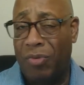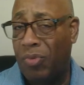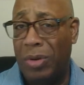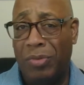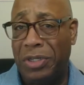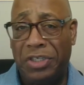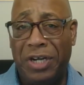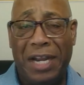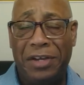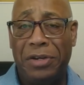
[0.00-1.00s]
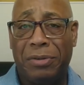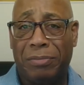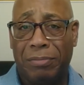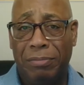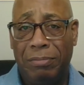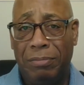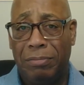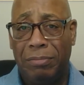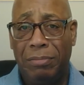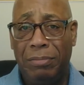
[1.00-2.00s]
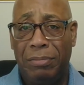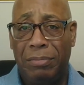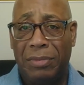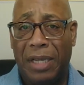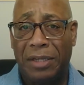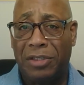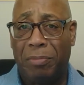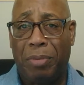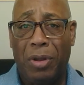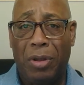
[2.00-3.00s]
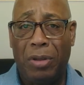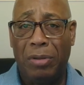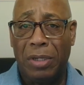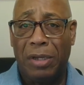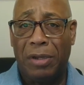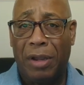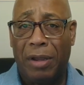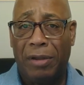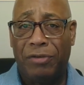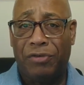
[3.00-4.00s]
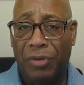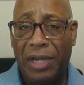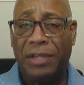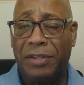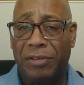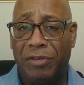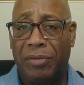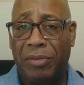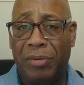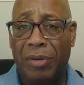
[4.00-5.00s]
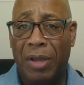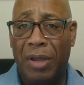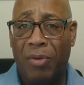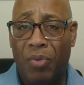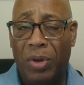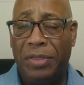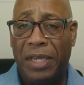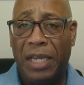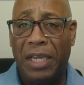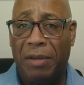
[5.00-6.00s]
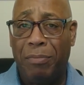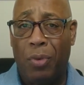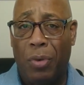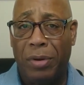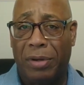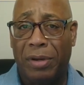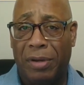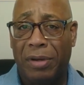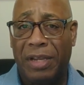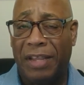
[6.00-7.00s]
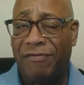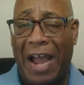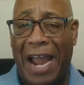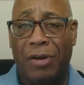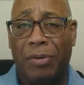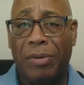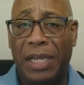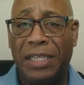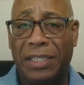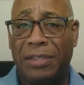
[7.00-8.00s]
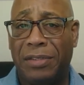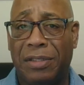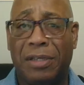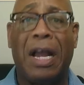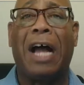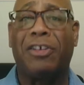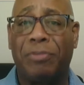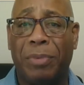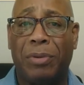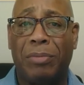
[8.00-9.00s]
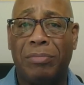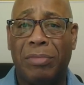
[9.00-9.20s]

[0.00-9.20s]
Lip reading: What should I do? And so Paul addresses one thing important that's vital. He says the gospel.